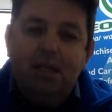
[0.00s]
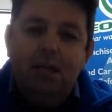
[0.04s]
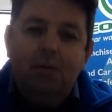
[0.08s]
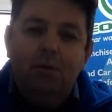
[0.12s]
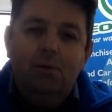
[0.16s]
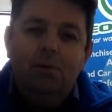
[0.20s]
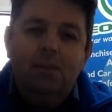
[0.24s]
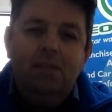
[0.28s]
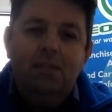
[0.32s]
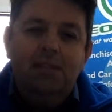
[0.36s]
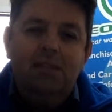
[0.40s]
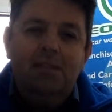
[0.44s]

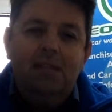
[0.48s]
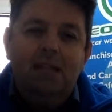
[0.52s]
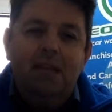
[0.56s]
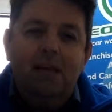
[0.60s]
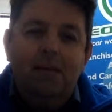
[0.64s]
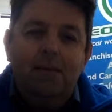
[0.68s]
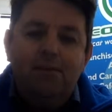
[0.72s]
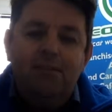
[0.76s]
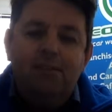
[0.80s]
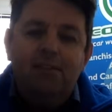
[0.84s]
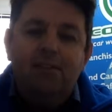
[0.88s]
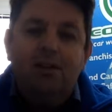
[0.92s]
was
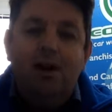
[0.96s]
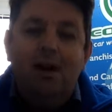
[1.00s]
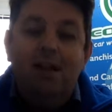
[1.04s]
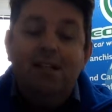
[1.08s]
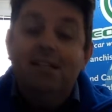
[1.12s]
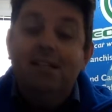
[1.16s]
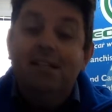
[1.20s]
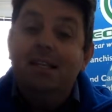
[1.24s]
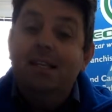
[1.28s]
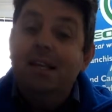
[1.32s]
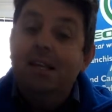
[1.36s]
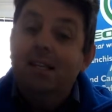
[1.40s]

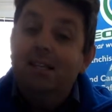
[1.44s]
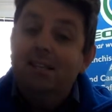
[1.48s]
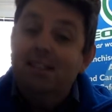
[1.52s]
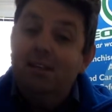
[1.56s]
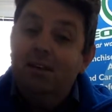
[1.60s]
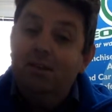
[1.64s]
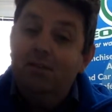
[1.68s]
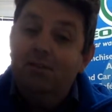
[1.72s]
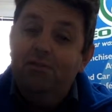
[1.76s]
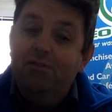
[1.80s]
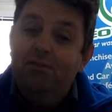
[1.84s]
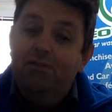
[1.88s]
emphasising that
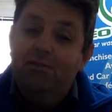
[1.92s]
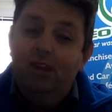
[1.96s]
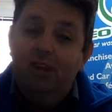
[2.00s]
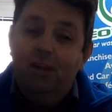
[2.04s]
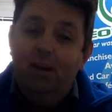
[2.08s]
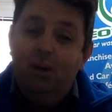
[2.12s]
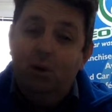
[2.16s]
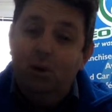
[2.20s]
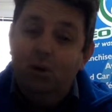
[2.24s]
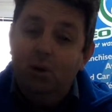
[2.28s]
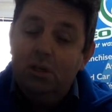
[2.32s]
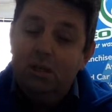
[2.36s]
it
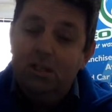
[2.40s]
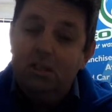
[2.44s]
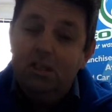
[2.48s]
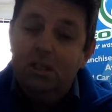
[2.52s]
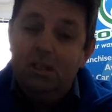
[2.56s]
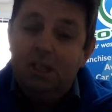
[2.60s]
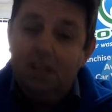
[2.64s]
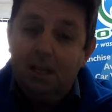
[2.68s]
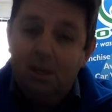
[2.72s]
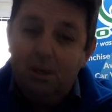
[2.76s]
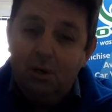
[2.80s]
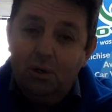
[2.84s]

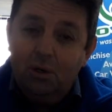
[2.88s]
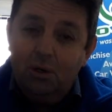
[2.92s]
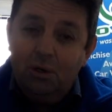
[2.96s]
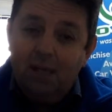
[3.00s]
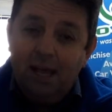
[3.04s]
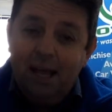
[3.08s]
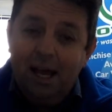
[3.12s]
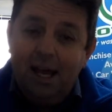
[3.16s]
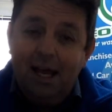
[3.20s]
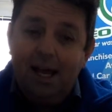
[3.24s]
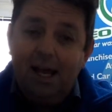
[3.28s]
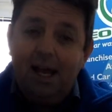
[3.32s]
looks a good
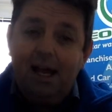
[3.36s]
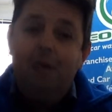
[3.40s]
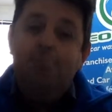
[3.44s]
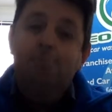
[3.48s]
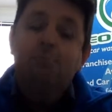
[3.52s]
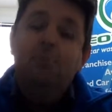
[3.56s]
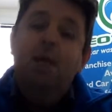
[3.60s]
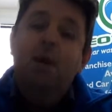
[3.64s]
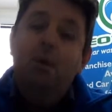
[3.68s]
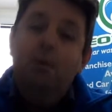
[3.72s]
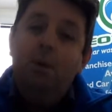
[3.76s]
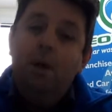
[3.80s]
car.
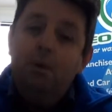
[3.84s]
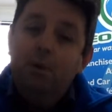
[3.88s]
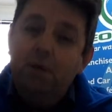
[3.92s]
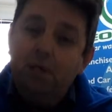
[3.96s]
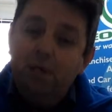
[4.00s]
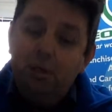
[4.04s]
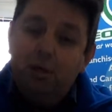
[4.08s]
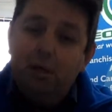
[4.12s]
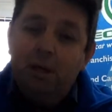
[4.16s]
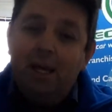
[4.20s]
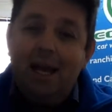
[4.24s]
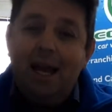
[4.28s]
When we
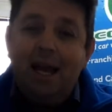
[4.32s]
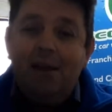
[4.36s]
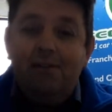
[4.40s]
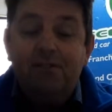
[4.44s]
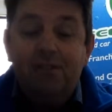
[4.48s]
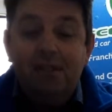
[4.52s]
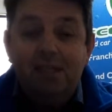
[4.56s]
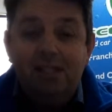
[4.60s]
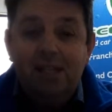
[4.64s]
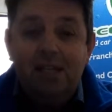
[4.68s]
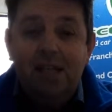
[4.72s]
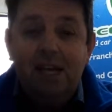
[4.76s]
took it out
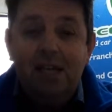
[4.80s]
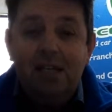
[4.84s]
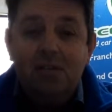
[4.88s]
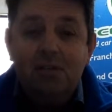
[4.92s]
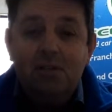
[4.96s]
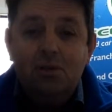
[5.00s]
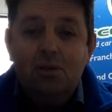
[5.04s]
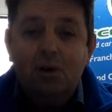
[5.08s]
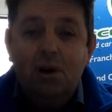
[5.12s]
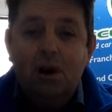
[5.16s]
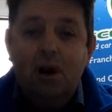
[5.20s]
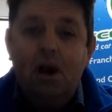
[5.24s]
for test
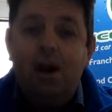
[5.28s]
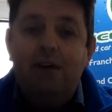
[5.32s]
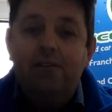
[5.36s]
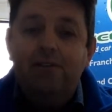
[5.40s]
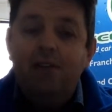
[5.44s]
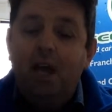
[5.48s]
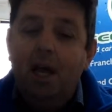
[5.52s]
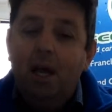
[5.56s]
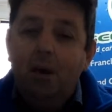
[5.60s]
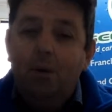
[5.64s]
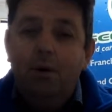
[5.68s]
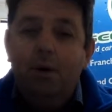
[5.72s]
drive,
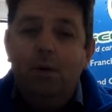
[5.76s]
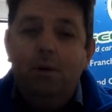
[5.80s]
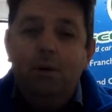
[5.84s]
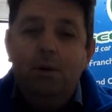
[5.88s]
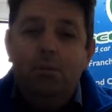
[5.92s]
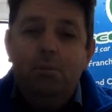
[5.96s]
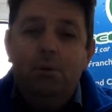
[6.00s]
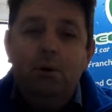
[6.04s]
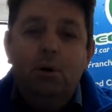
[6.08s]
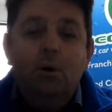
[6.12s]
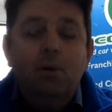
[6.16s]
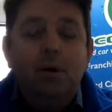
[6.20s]
when we
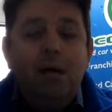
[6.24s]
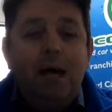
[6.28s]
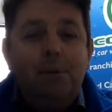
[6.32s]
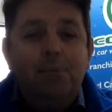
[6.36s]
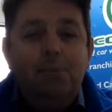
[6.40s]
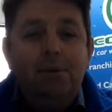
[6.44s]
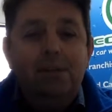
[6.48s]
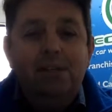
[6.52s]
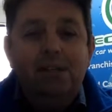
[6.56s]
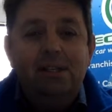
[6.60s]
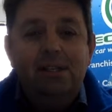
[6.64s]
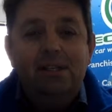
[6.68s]
pulled up
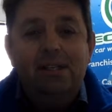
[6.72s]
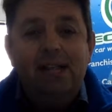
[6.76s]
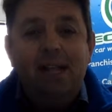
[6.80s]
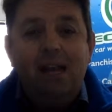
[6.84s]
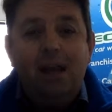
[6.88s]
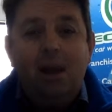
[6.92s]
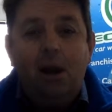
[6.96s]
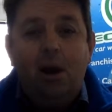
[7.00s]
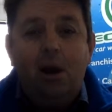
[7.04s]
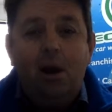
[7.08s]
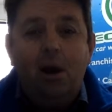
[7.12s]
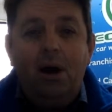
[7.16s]
at the
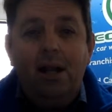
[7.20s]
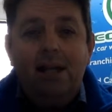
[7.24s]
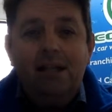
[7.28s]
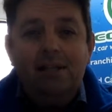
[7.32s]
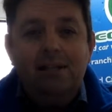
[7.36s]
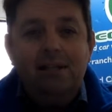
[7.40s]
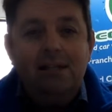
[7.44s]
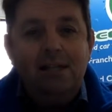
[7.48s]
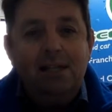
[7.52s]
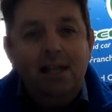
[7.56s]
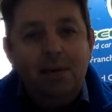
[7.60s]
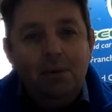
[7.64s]

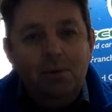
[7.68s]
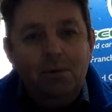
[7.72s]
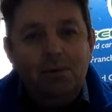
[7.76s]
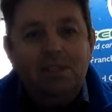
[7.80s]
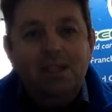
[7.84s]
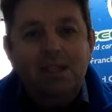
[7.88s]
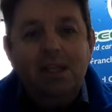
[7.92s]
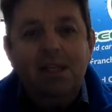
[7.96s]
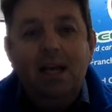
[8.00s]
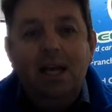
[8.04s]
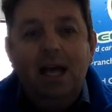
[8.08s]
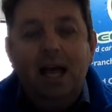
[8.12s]
satellites and there was
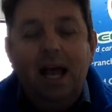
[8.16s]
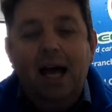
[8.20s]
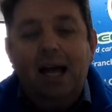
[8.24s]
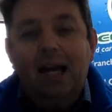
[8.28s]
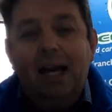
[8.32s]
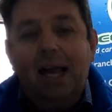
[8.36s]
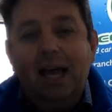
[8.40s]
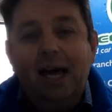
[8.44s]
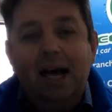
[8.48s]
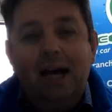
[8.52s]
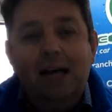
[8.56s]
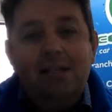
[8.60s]
a
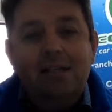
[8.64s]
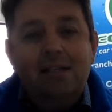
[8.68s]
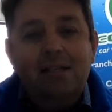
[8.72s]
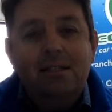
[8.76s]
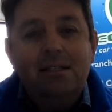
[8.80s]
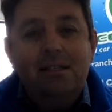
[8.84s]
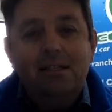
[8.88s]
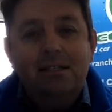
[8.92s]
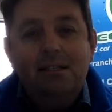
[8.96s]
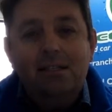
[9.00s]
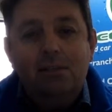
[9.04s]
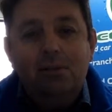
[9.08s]

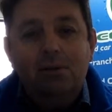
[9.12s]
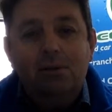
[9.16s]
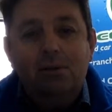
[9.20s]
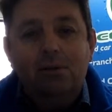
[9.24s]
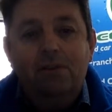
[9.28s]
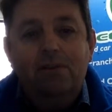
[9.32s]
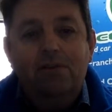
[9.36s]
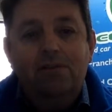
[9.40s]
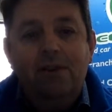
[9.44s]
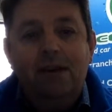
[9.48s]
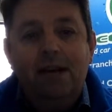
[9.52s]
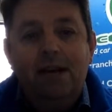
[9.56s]
glass sort
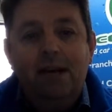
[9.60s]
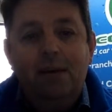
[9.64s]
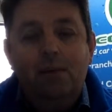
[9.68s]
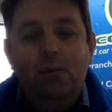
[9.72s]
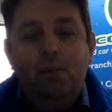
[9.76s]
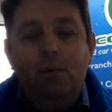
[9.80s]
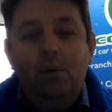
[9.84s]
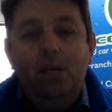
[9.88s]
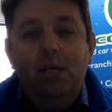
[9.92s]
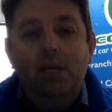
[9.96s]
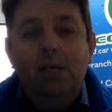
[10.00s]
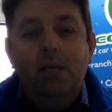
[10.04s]
of
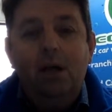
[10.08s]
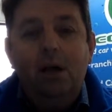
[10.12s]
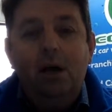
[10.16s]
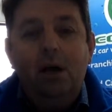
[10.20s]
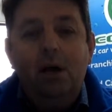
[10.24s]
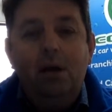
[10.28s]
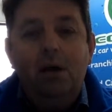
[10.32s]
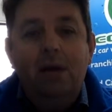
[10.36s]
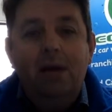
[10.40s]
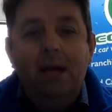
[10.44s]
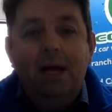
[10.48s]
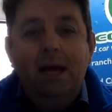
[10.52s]

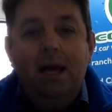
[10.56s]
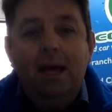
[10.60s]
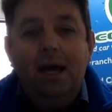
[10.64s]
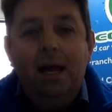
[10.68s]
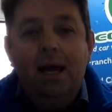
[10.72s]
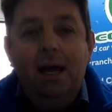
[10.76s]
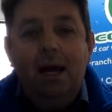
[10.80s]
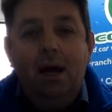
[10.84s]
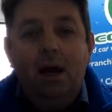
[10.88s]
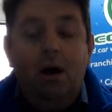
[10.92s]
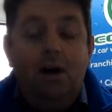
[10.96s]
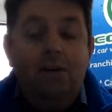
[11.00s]
window
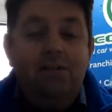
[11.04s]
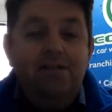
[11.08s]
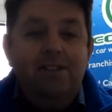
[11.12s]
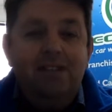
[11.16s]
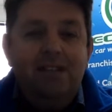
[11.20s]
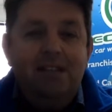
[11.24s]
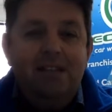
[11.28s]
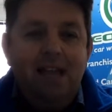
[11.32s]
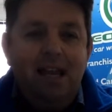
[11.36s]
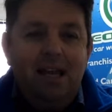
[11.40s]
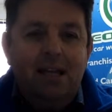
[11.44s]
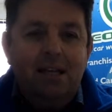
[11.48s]

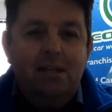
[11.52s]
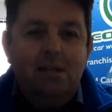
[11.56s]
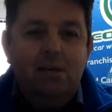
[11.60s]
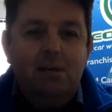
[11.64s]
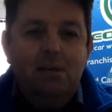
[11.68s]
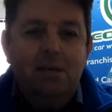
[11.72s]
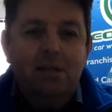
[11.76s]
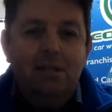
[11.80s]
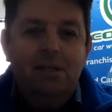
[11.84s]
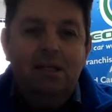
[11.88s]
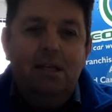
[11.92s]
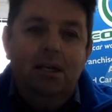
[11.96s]
office next
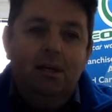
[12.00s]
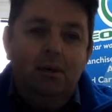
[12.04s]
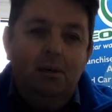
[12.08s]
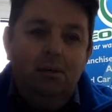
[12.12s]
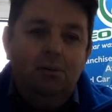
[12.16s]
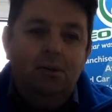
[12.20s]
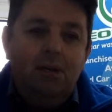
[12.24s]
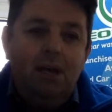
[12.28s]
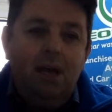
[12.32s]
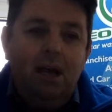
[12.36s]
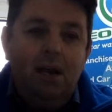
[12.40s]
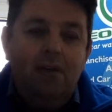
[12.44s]
to us, he
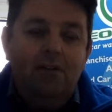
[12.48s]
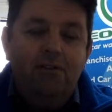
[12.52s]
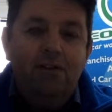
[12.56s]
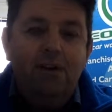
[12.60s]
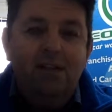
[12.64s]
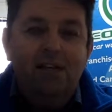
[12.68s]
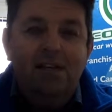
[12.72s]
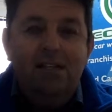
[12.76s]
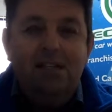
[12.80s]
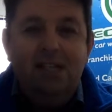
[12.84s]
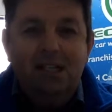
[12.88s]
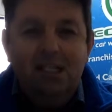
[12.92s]
looked over and
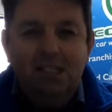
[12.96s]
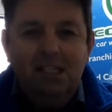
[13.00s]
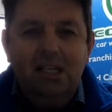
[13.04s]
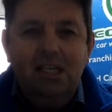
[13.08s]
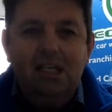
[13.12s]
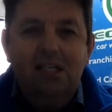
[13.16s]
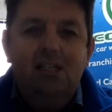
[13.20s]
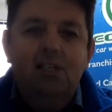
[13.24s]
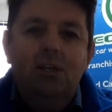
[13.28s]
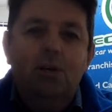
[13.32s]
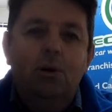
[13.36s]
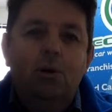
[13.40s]
he said,
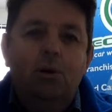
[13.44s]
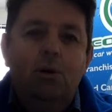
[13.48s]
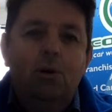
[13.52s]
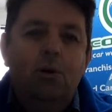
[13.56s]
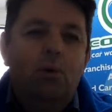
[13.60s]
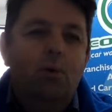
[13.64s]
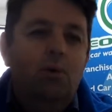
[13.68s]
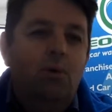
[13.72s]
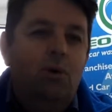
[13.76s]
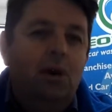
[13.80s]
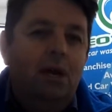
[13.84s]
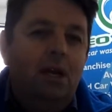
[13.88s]
"Geez, you look
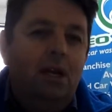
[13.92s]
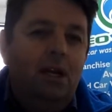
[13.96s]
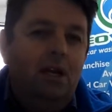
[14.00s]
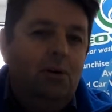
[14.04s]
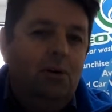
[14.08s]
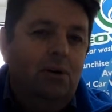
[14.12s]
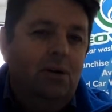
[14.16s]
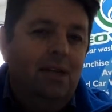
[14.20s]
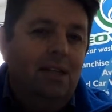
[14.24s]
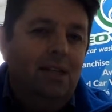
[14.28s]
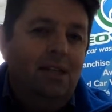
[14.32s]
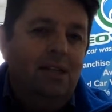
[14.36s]
really
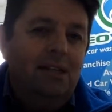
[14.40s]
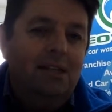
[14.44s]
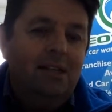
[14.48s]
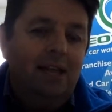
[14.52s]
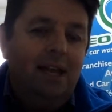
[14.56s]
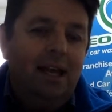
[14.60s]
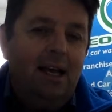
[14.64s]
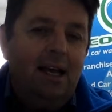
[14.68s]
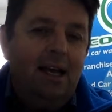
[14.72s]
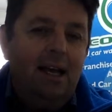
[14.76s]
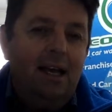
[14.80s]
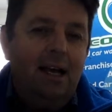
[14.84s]
good in this
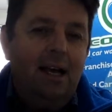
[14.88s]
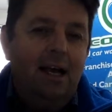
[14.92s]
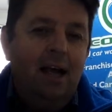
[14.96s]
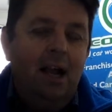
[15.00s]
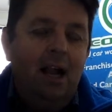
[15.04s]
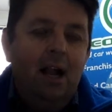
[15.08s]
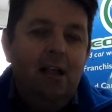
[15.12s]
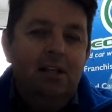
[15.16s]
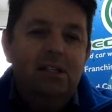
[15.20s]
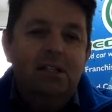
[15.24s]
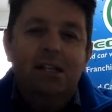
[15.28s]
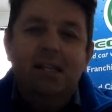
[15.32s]
car."
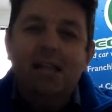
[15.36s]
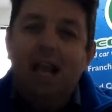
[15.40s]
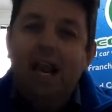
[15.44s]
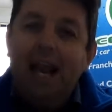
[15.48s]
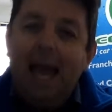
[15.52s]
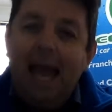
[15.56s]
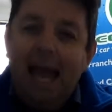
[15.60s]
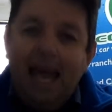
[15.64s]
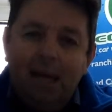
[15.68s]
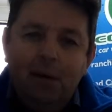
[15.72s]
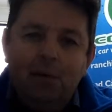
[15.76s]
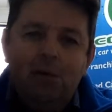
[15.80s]
So the
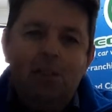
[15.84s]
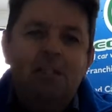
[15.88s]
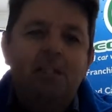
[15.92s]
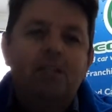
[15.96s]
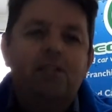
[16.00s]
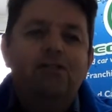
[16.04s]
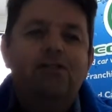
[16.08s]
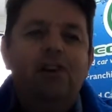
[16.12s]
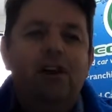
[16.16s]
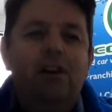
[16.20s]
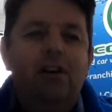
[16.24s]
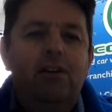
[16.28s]
language
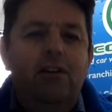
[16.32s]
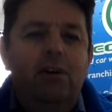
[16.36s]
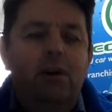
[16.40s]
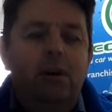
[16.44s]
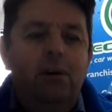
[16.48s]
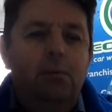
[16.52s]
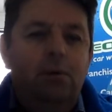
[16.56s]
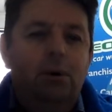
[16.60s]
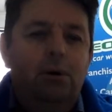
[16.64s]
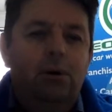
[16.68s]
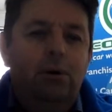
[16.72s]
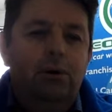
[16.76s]
is very, very
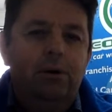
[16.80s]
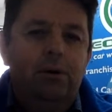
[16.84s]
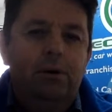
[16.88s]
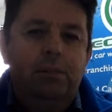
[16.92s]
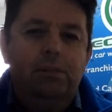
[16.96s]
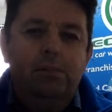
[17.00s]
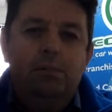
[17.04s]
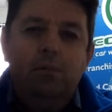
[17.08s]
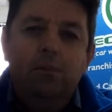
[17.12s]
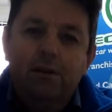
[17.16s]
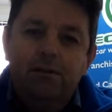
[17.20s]
important.